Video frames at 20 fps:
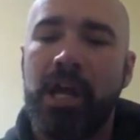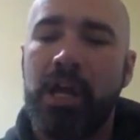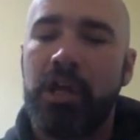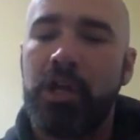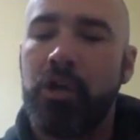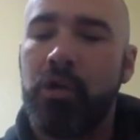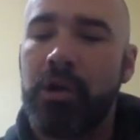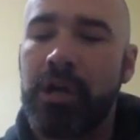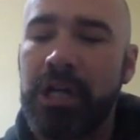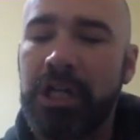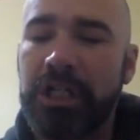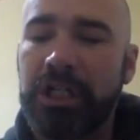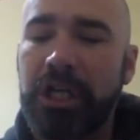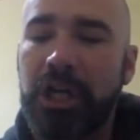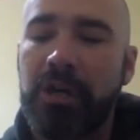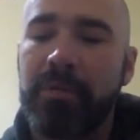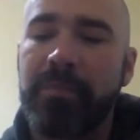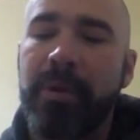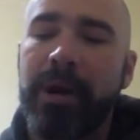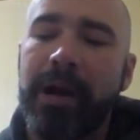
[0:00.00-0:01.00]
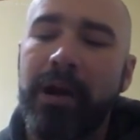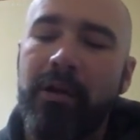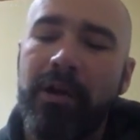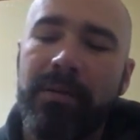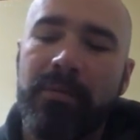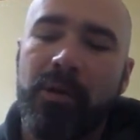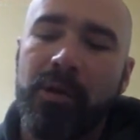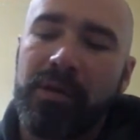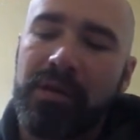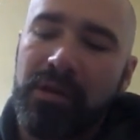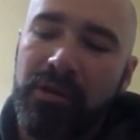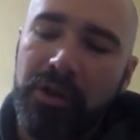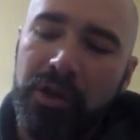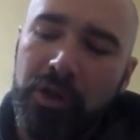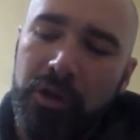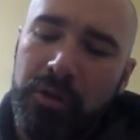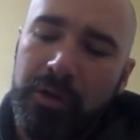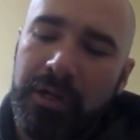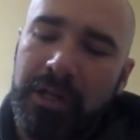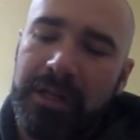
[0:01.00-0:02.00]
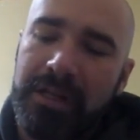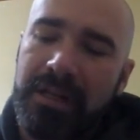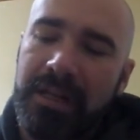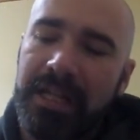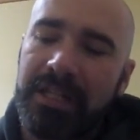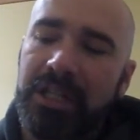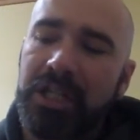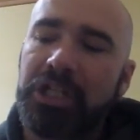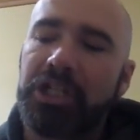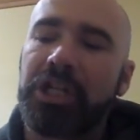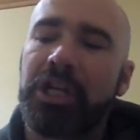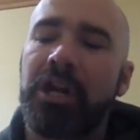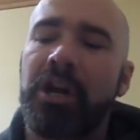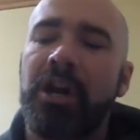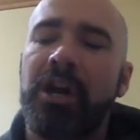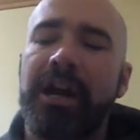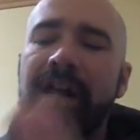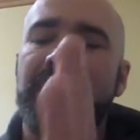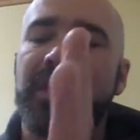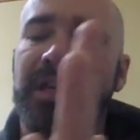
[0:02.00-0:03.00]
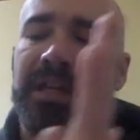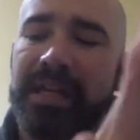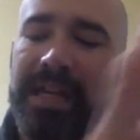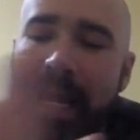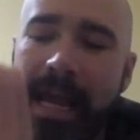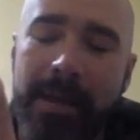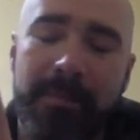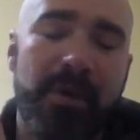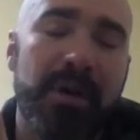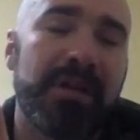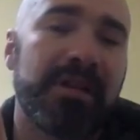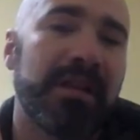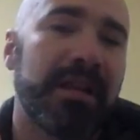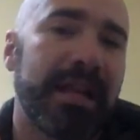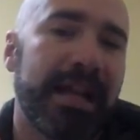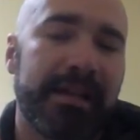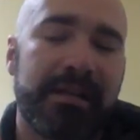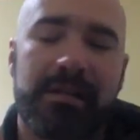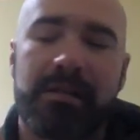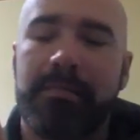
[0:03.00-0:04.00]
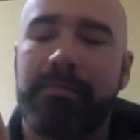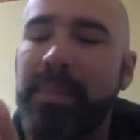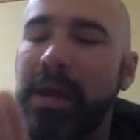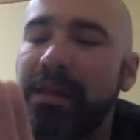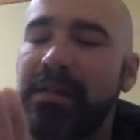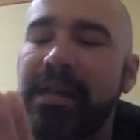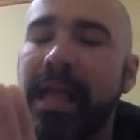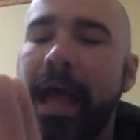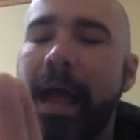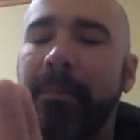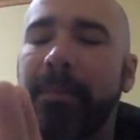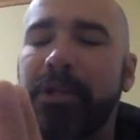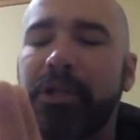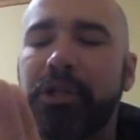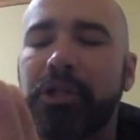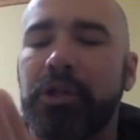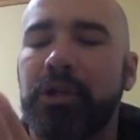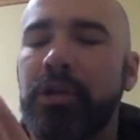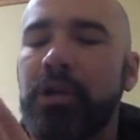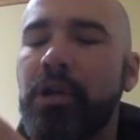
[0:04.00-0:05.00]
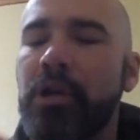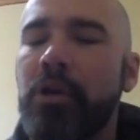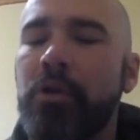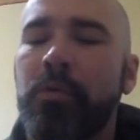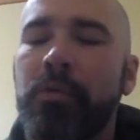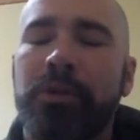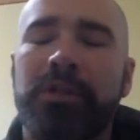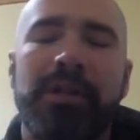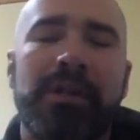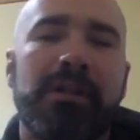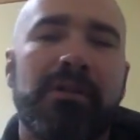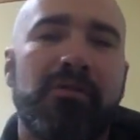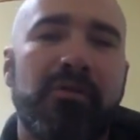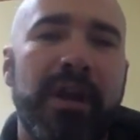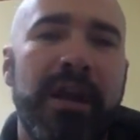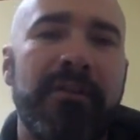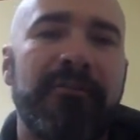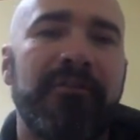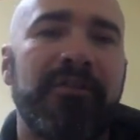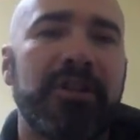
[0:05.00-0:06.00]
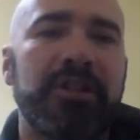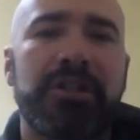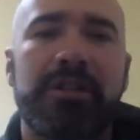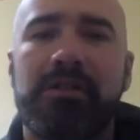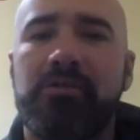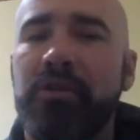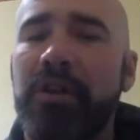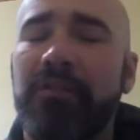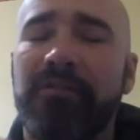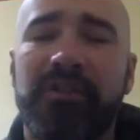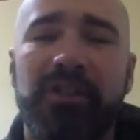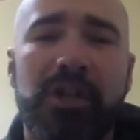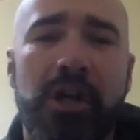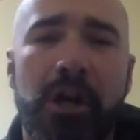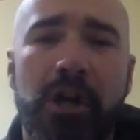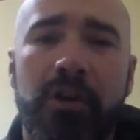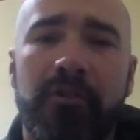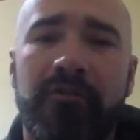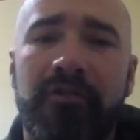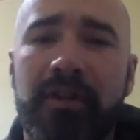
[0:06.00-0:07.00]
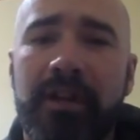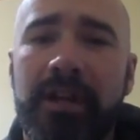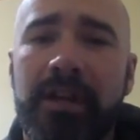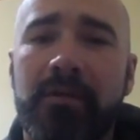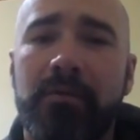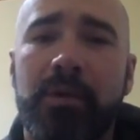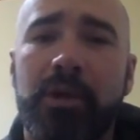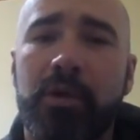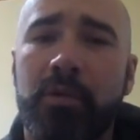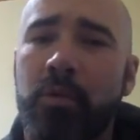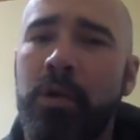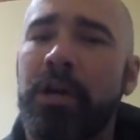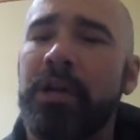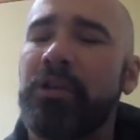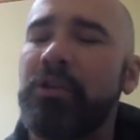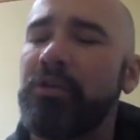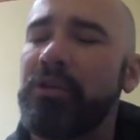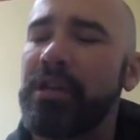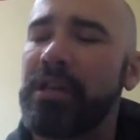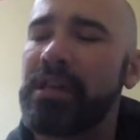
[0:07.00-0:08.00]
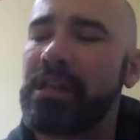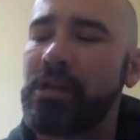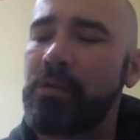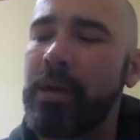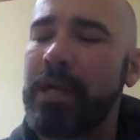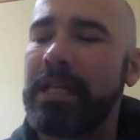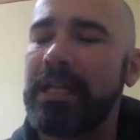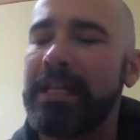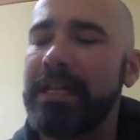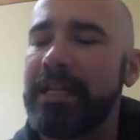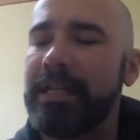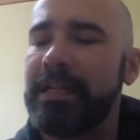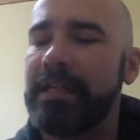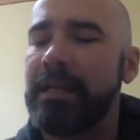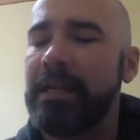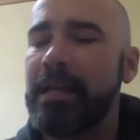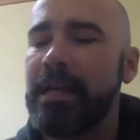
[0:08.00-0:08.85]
you're in a shutter priority mode. So you select the shutter and the camera selects the best aperture, which is great for street photography when you want to do things quickly.